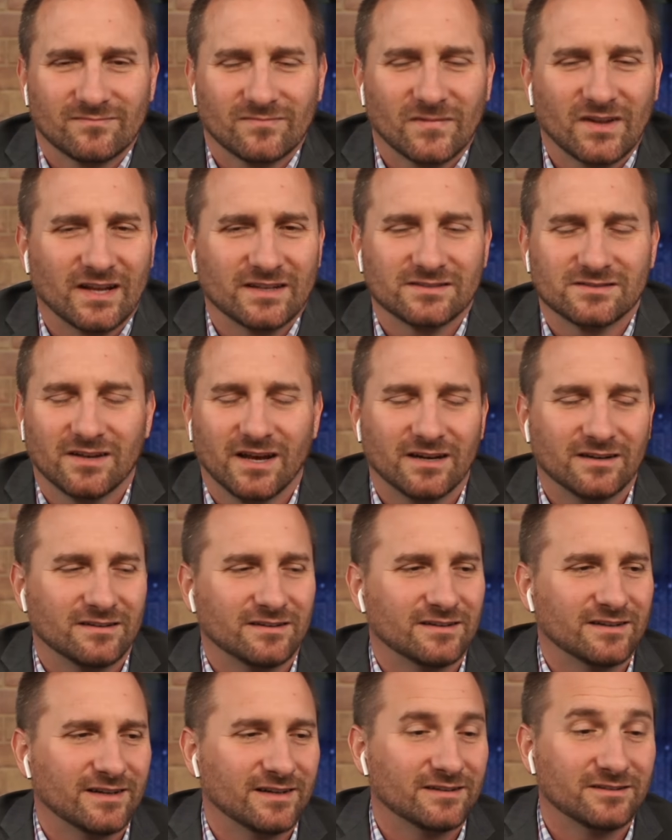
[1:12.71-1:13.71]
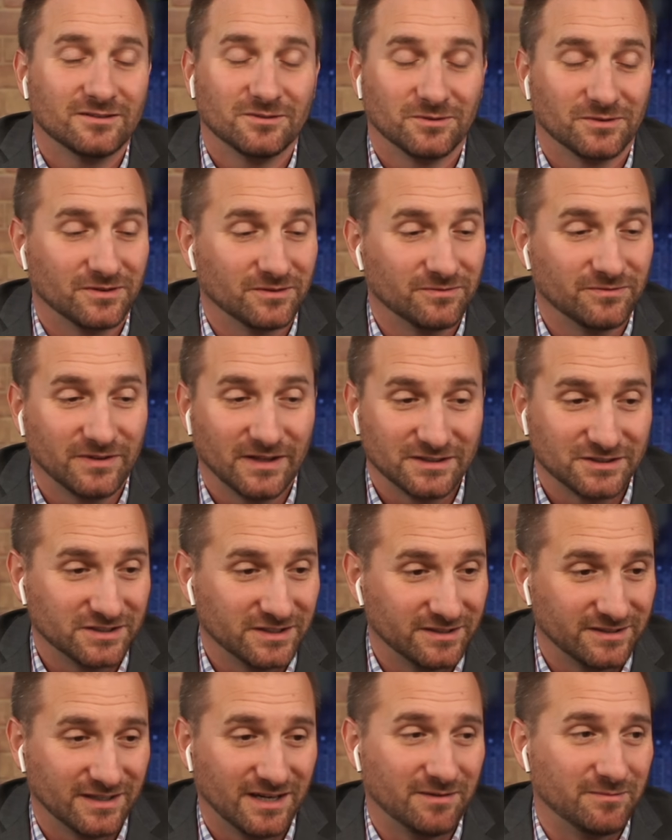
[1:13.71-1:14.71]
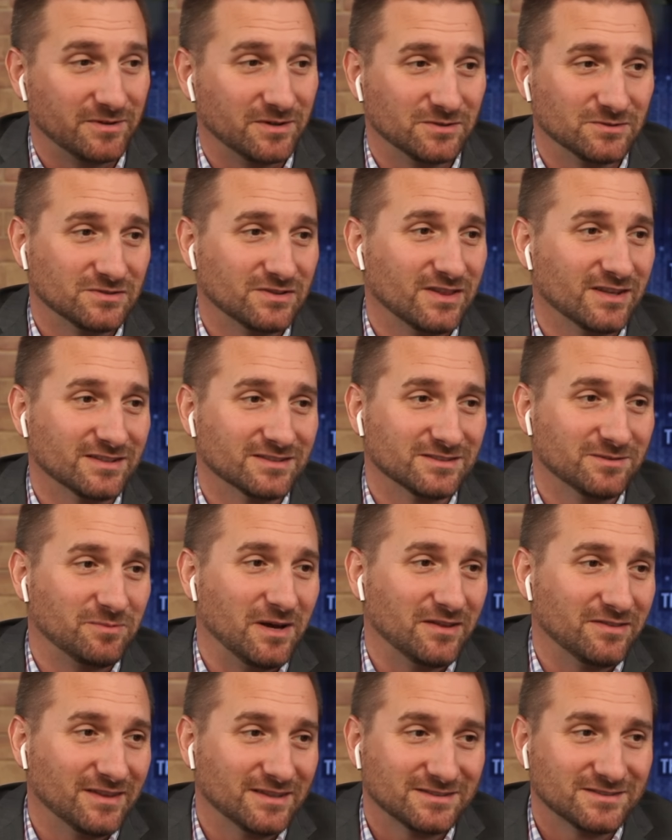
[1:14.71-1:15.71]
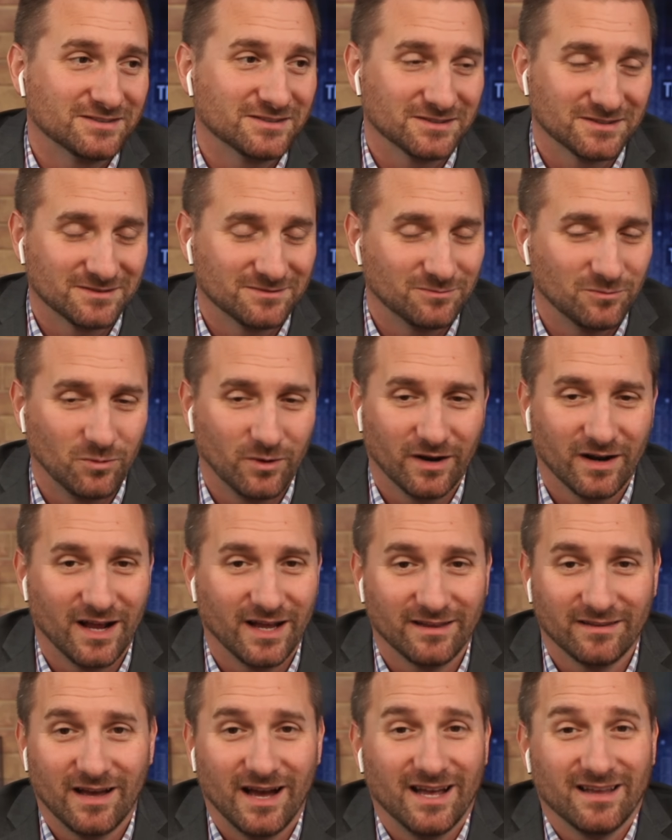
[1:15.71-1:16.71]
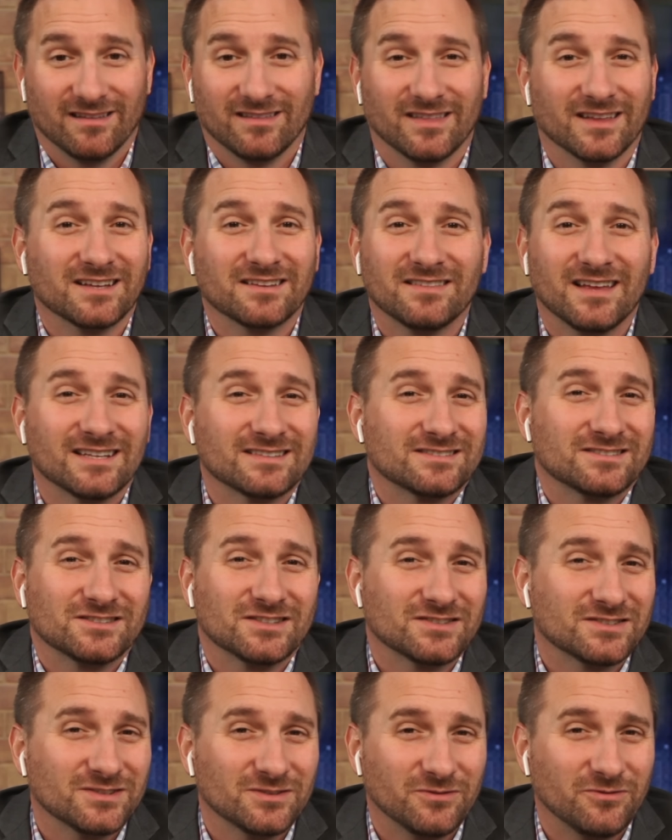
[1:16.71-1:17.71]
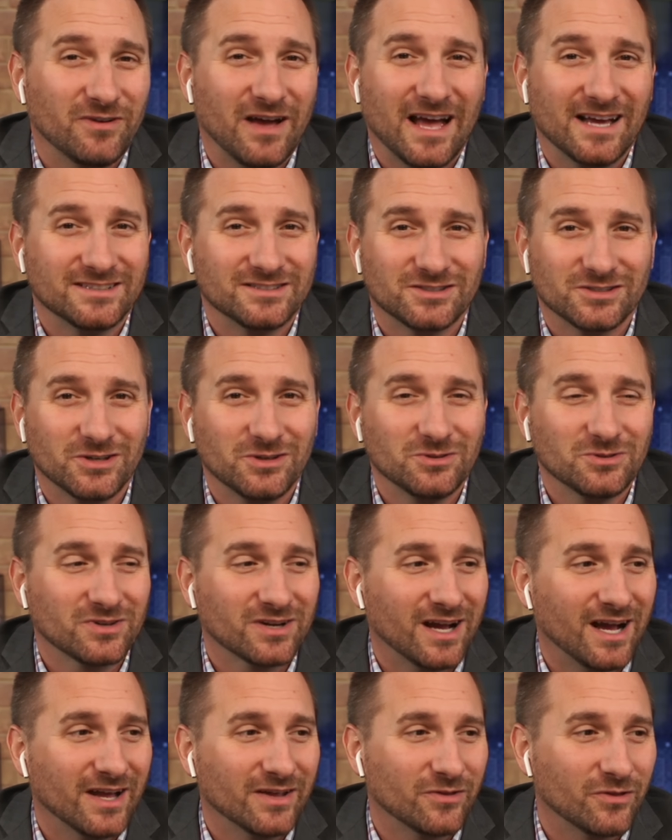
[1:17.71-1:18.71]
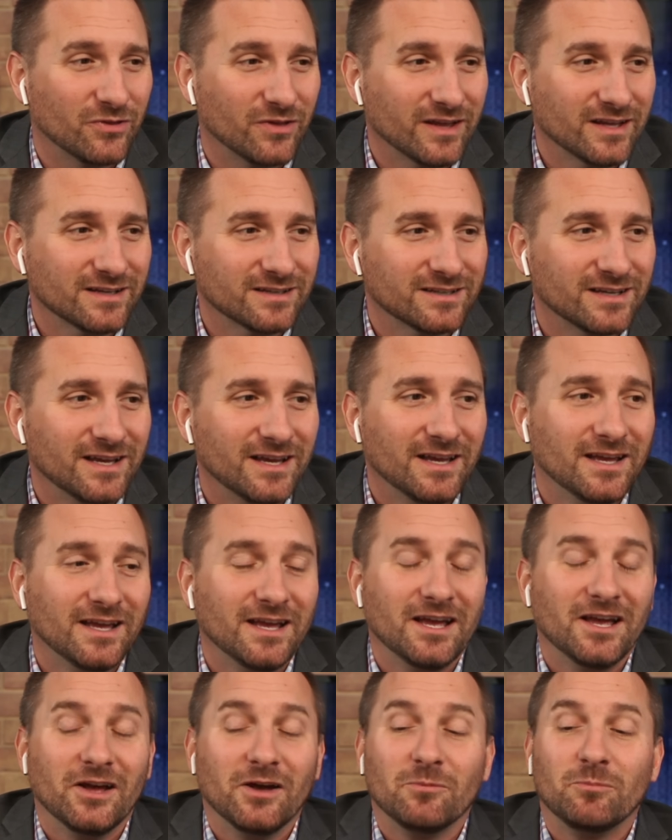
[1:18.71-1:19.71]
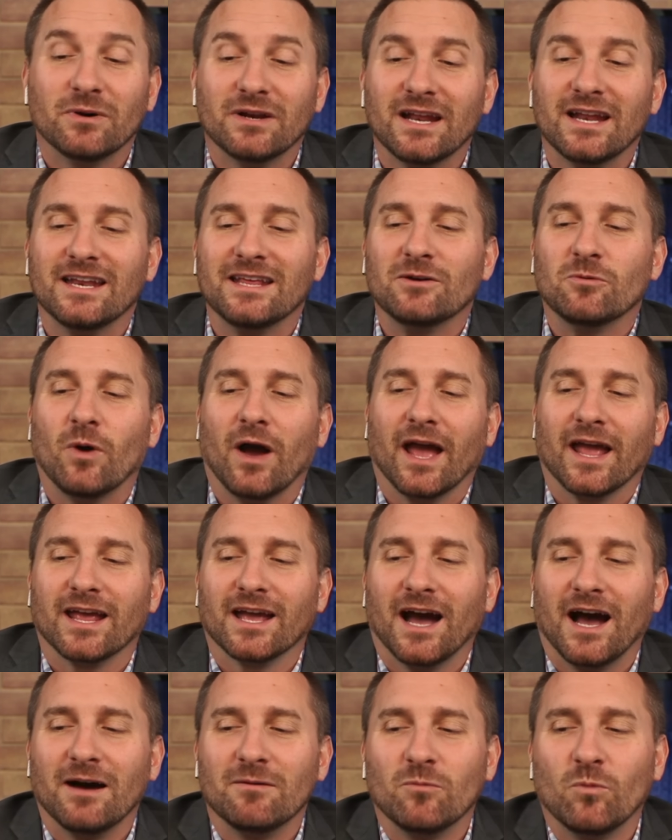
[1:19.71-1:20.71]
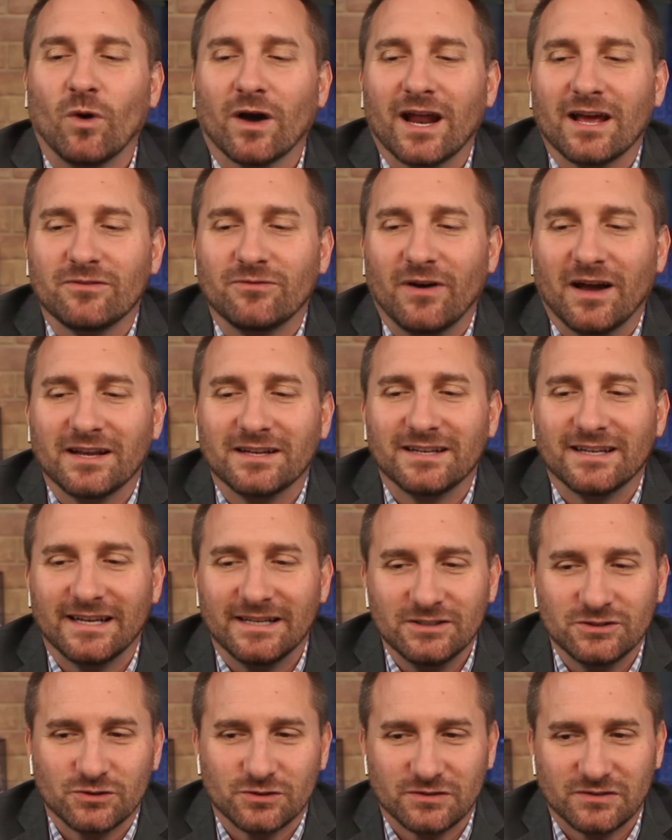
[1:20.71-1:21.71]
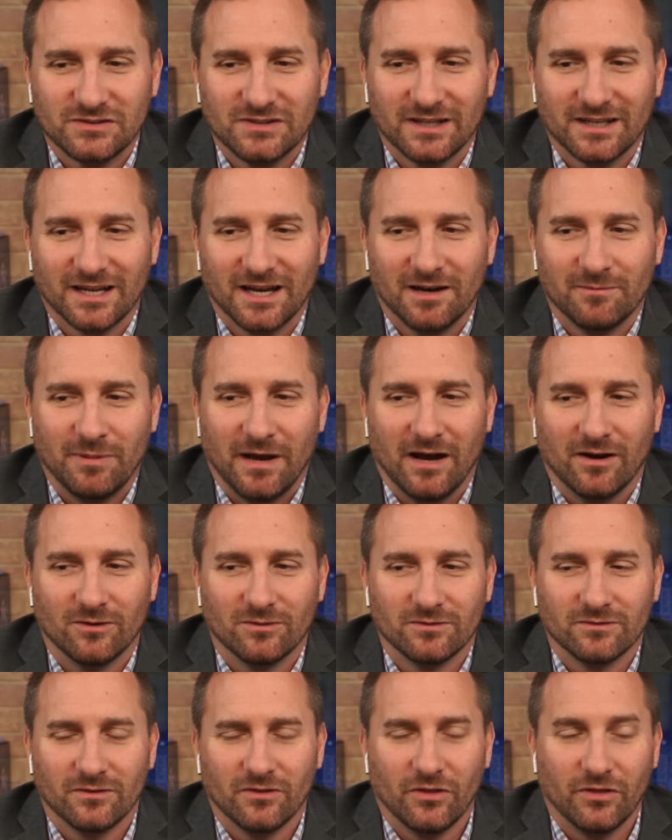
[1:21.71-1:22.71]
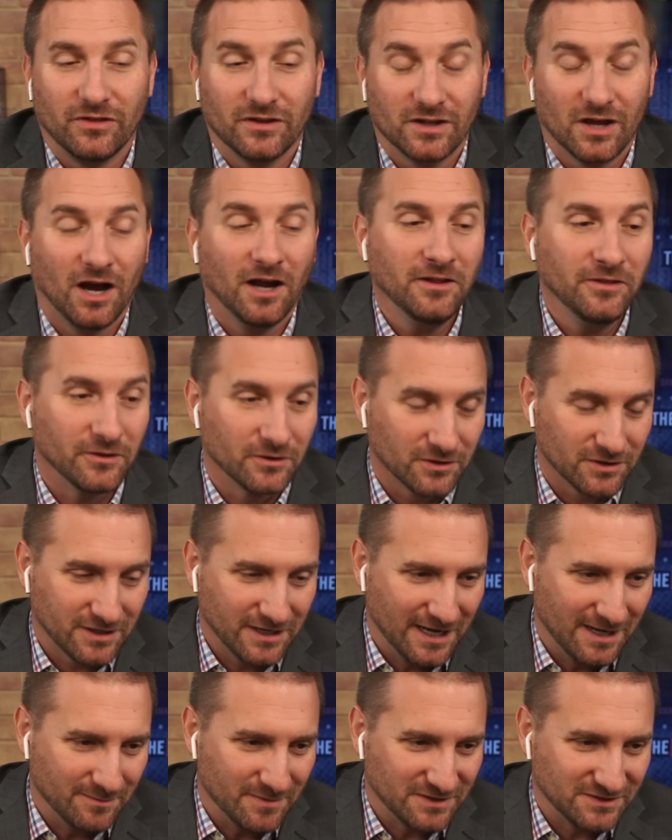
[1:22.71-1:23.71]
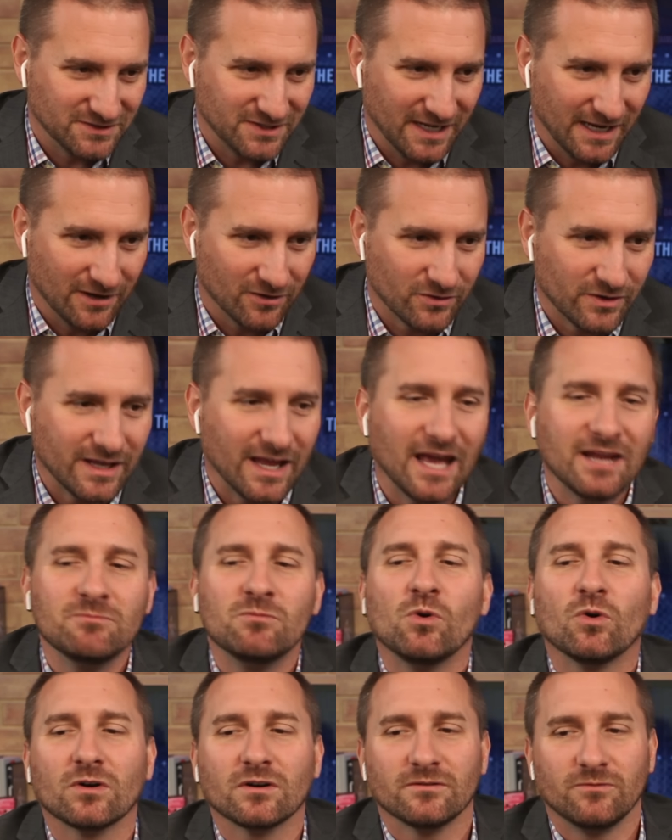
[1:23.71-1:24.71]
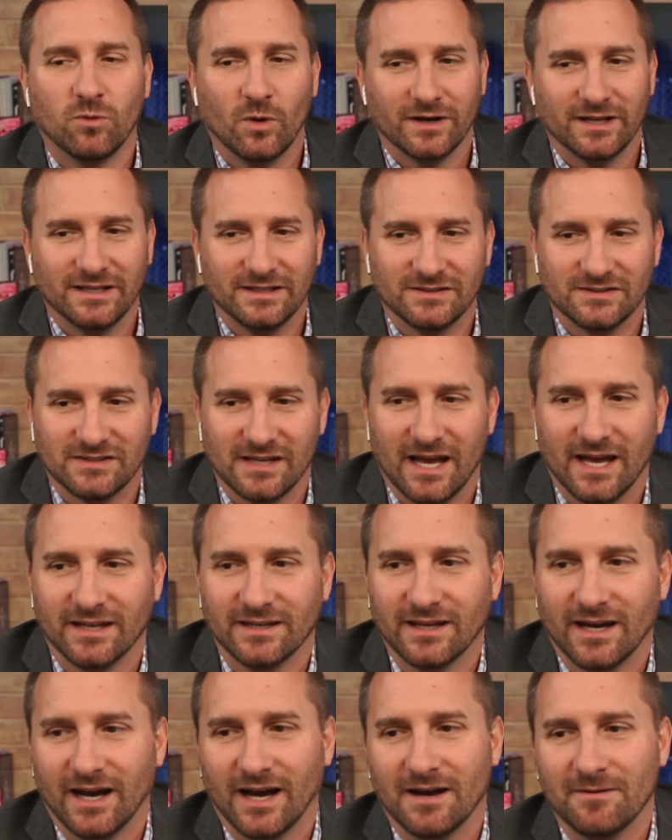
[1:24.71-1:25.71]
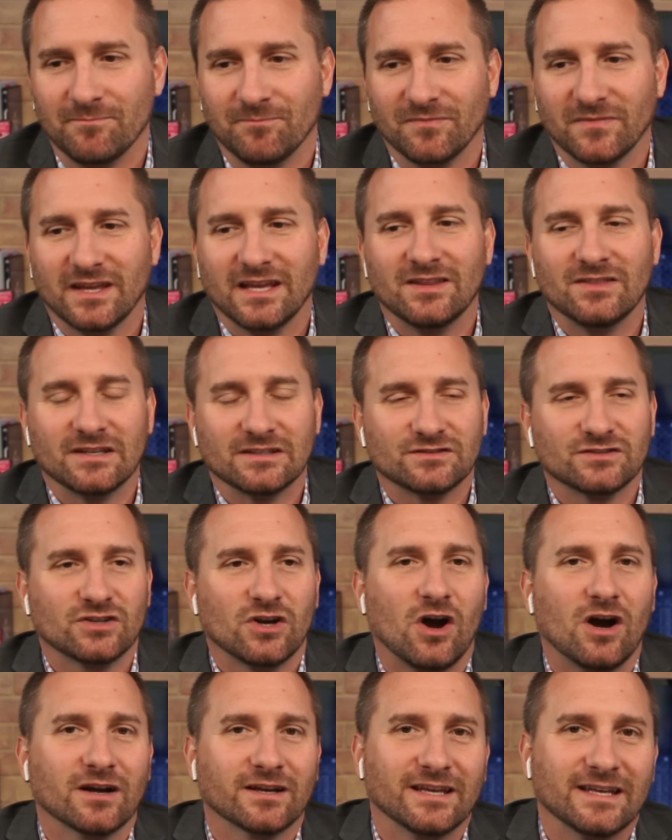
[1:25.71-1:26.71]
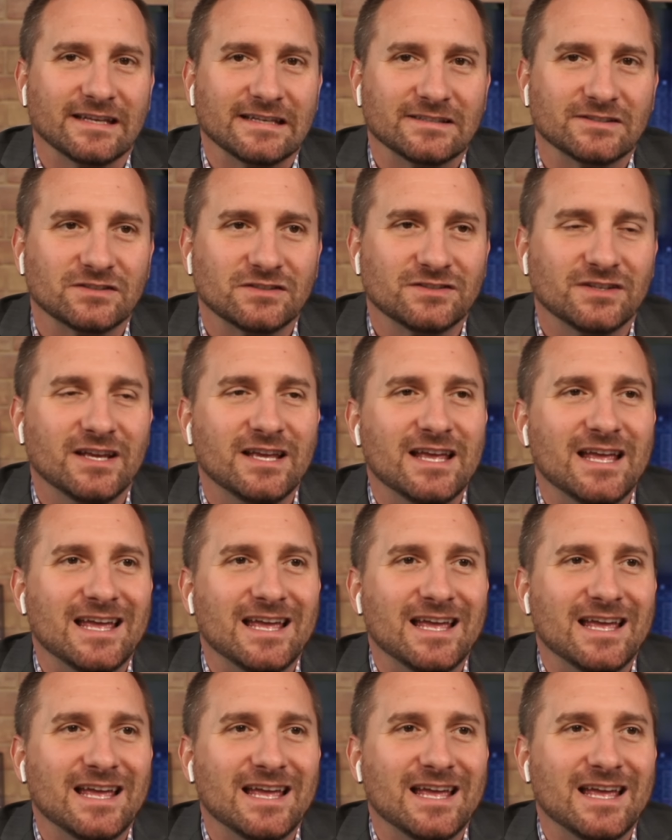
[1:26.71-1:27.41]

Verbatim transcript: Okay, so I don't know what the fleshy dominoes thing is about. That's just weird. I think that's just a fat joke, I think. But anyway, what I find interesting about the other commentary and more of what he said in this talk is